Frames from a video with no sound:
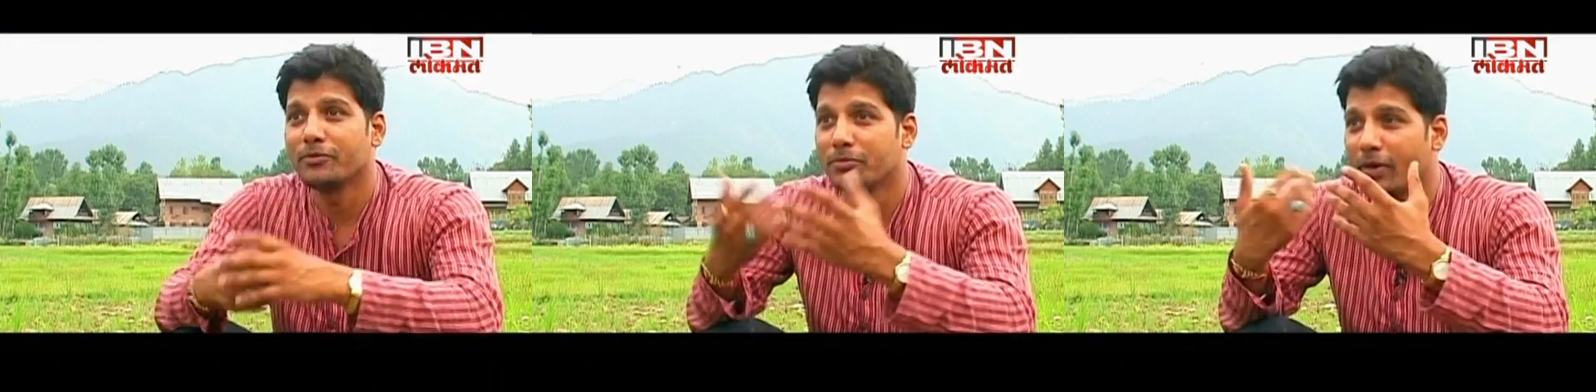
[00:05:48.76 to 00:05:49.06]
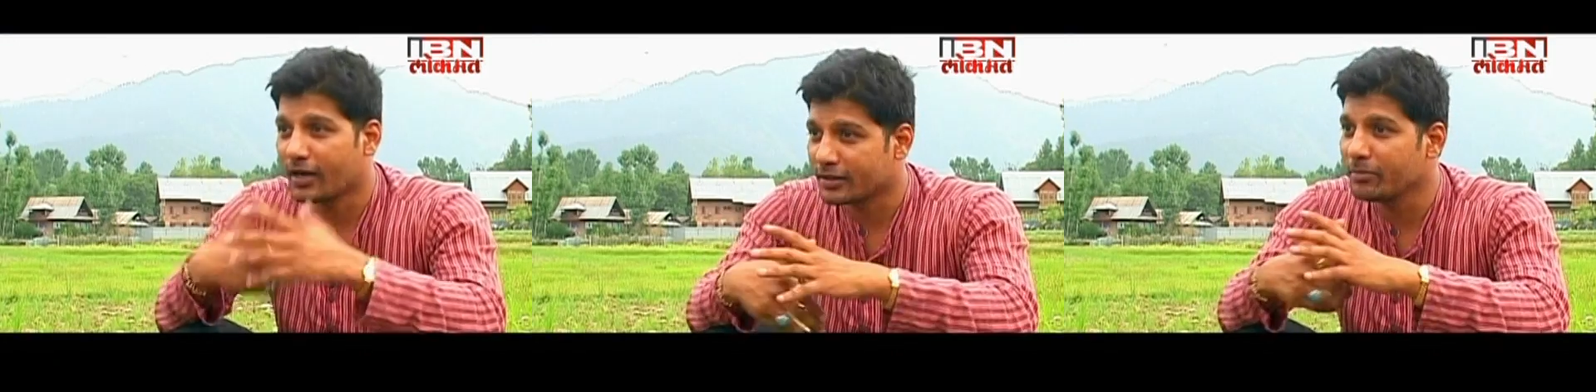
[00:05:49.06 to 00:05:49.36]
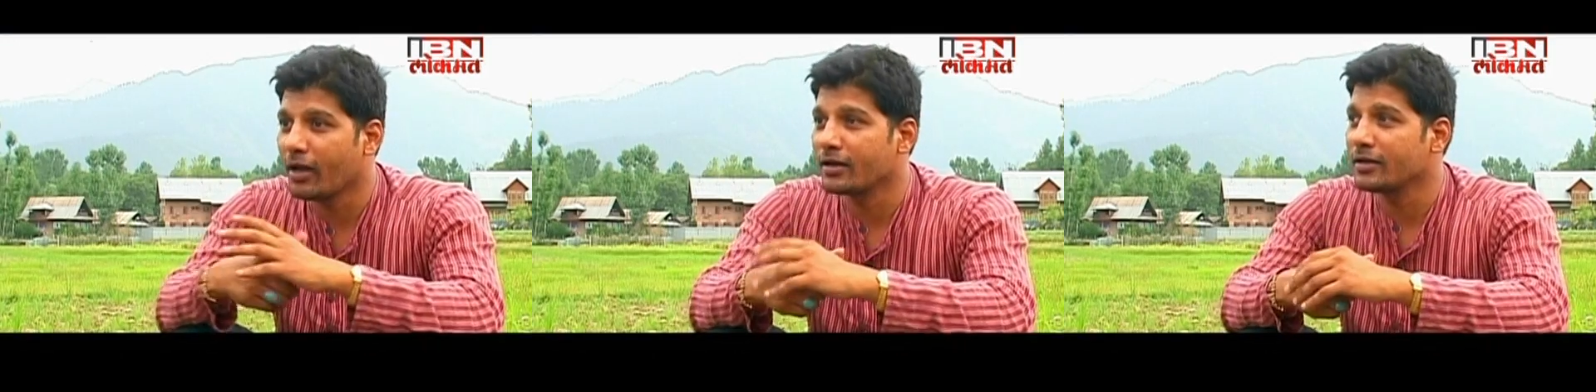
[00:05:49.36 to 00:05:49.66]
here
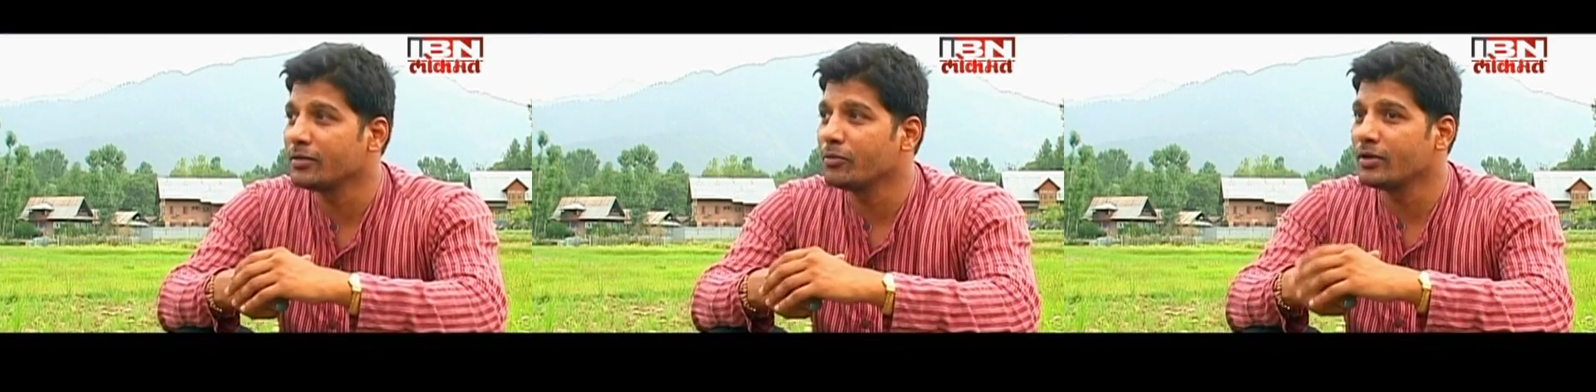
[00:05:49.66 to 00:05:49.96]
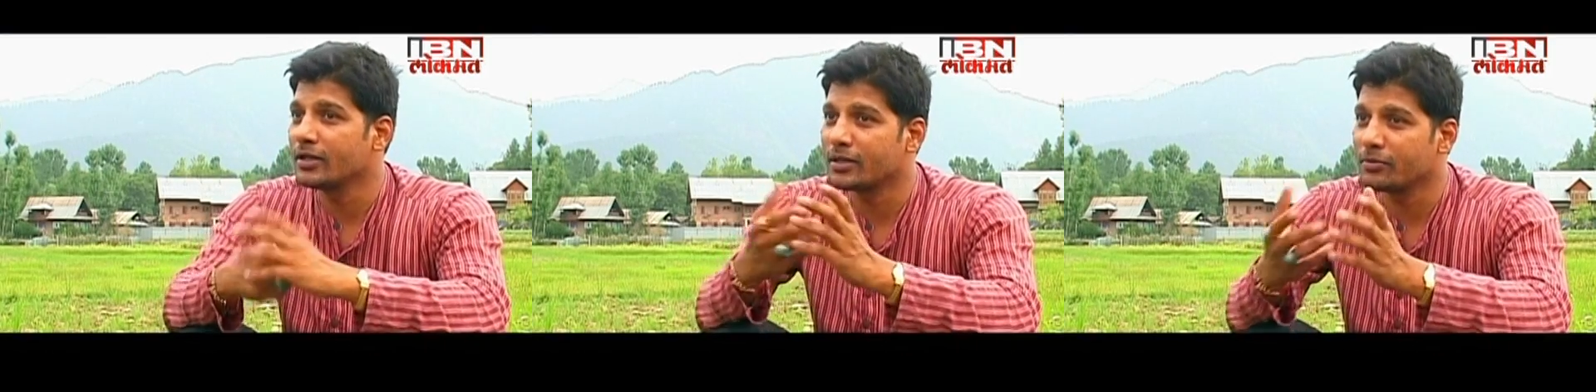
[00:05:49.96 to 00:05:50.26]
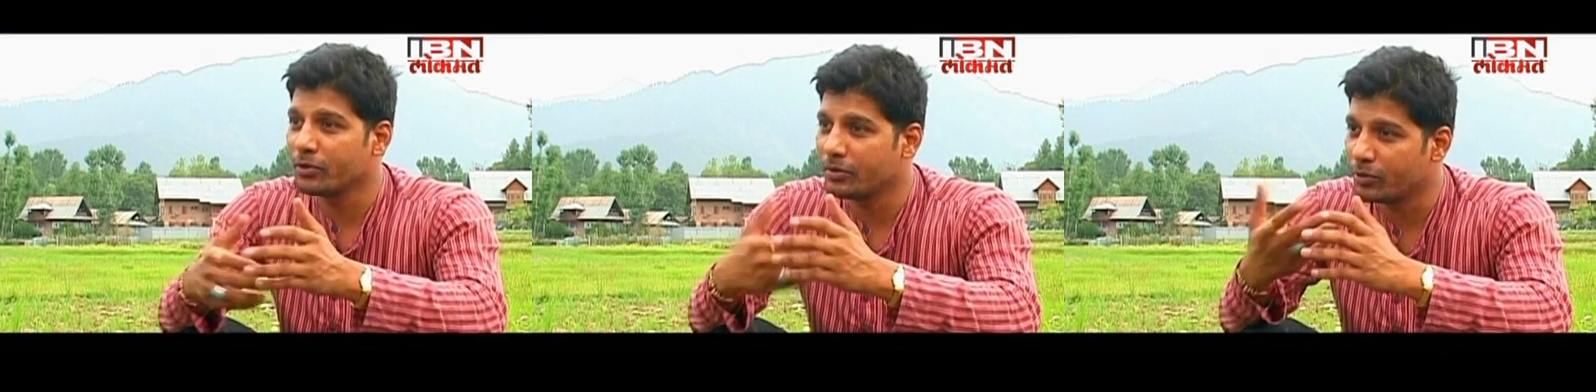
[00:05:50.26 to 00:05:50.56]
for helping the
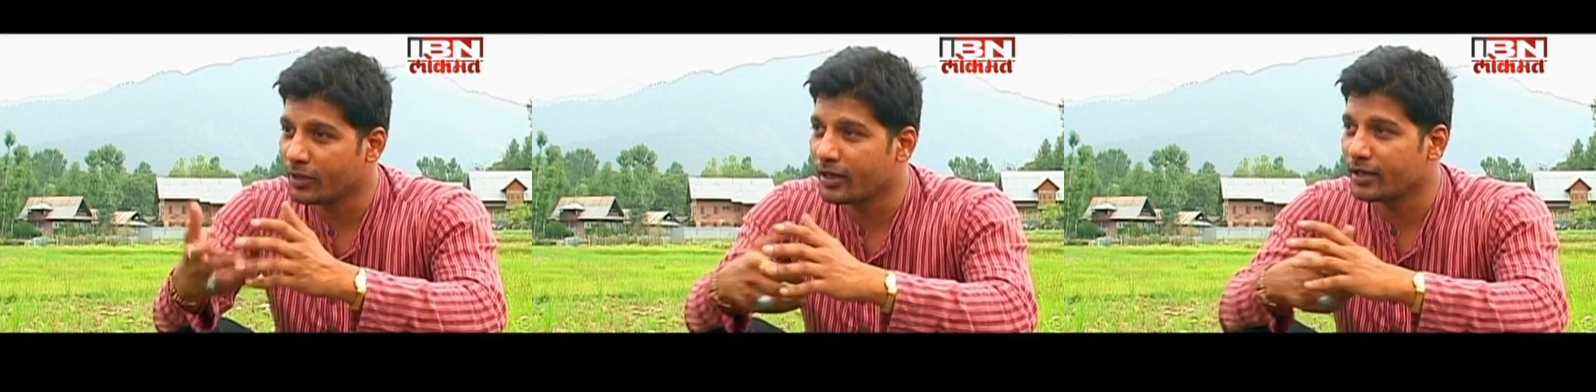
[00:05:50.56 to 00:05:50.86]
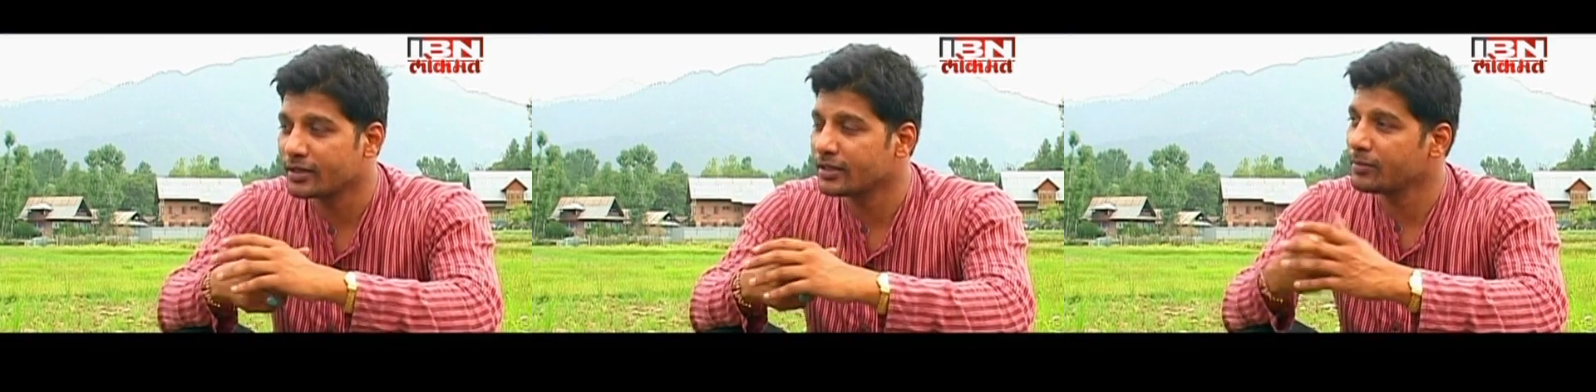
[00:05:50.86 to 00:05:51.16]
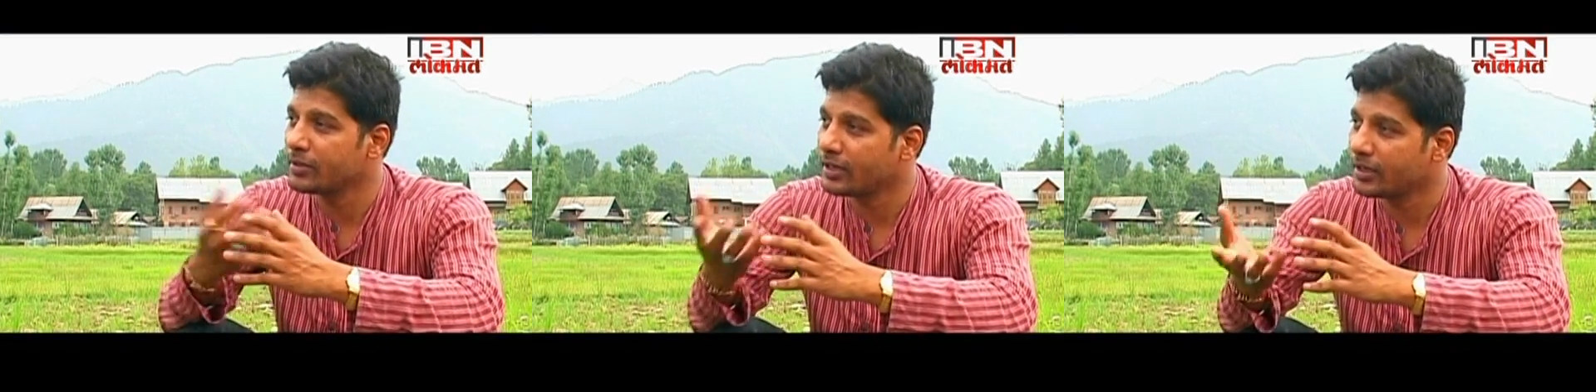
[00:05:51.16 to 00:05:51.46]
women,
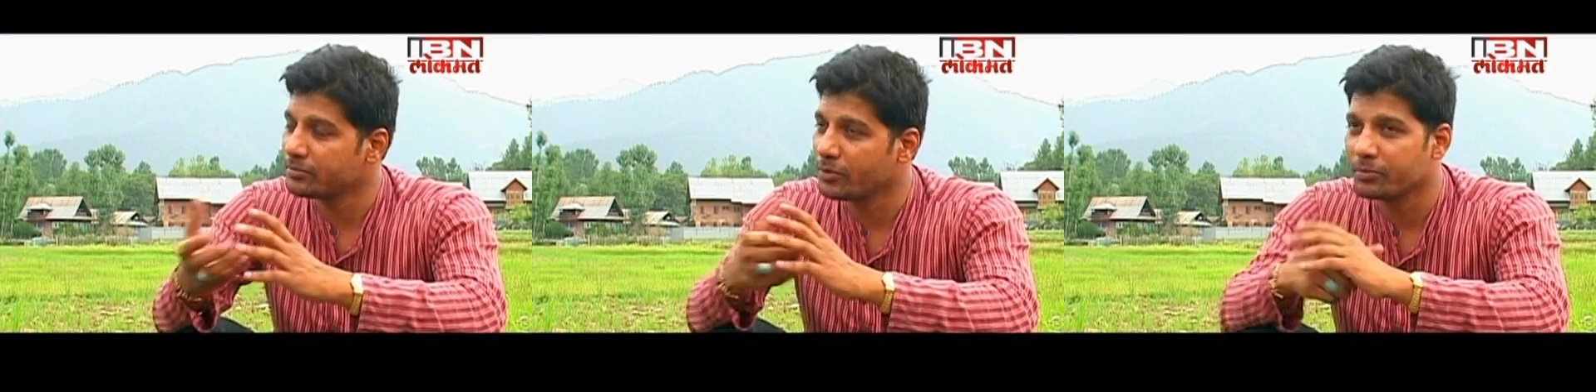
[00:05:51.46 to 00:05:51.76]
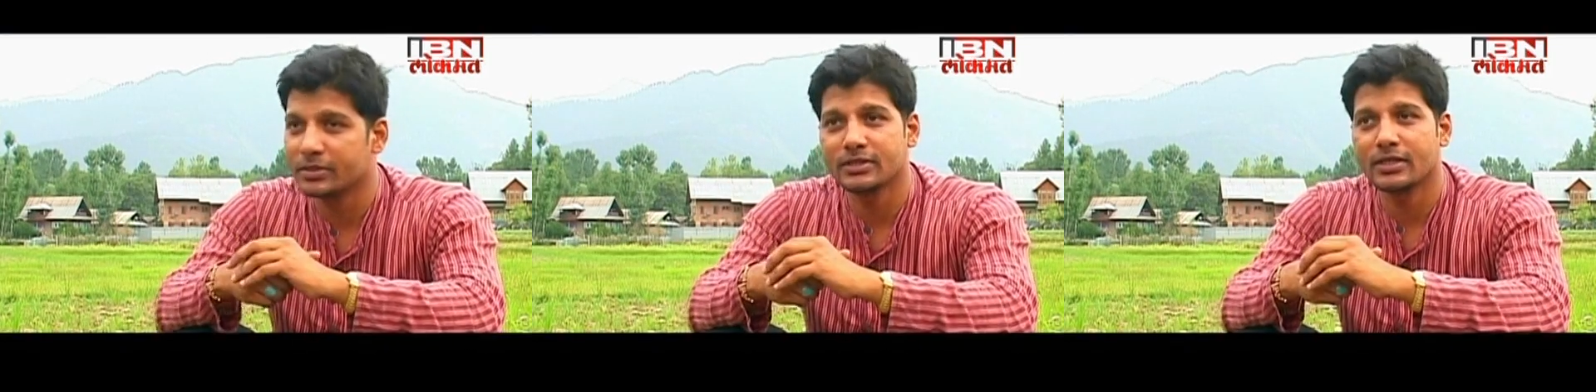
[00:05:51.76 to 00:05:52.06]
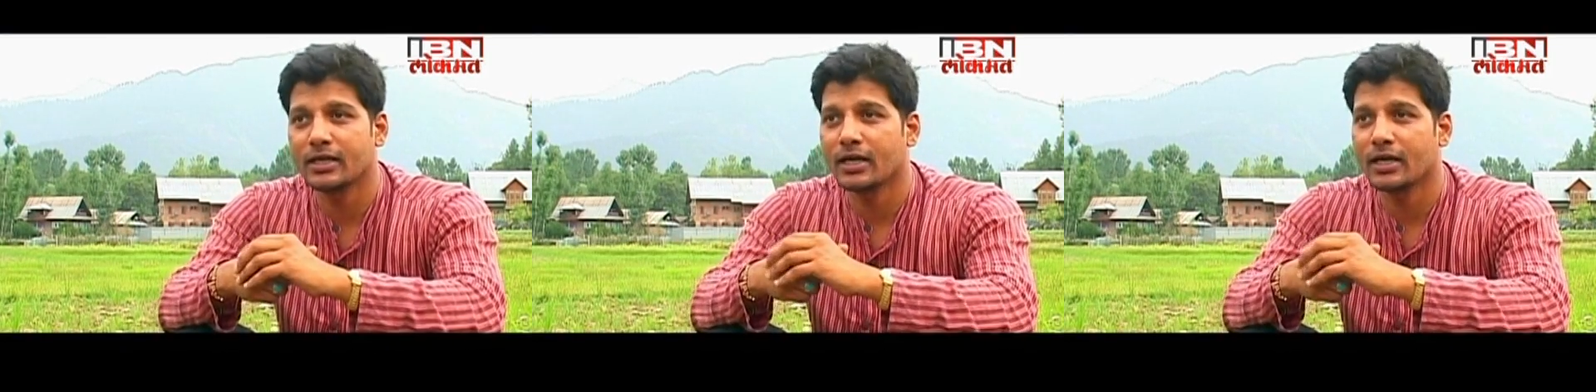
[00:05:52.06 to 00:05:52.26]
orphans, and widows.